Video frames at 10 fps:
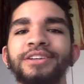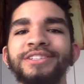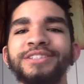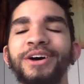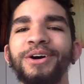
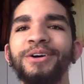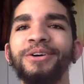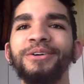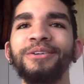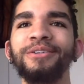
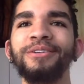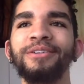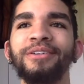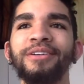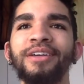So
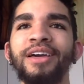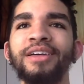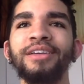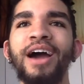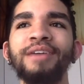
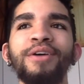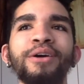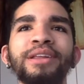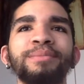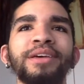I've
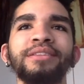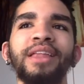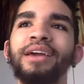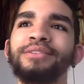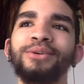already been
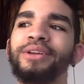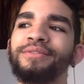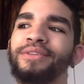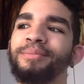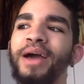like doing it
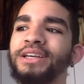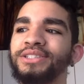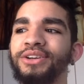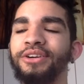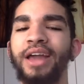for the
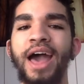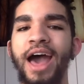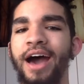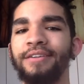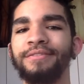past year and a
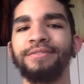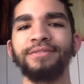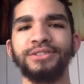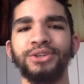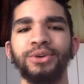half,
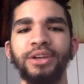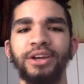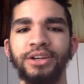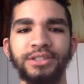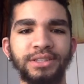2
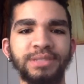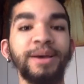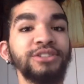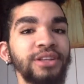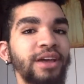years,
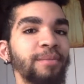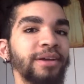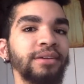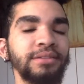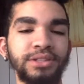especially
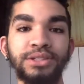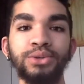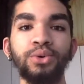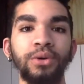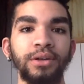coming to
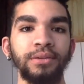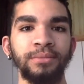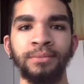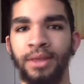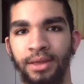school,
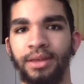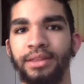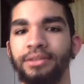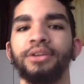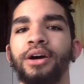
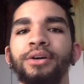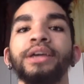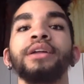in